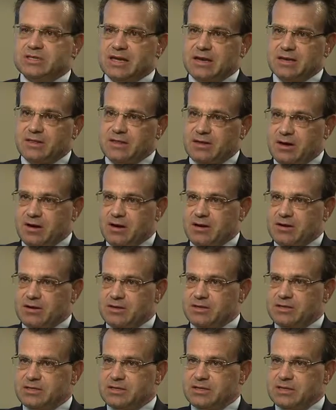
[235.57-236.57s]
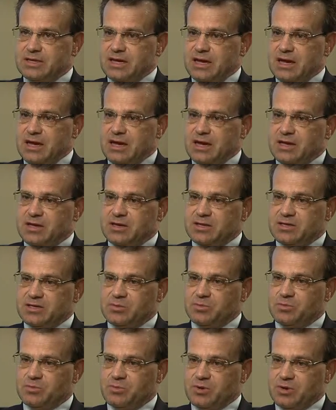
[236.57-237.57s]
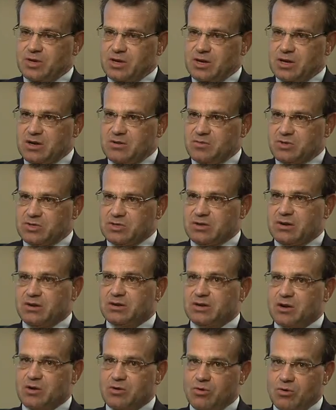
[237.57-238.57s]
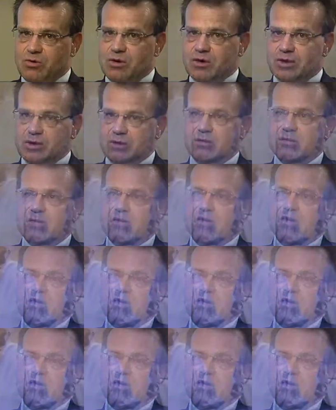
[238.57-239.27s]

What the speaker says: state-of-the-art today is putting in what's called a coil,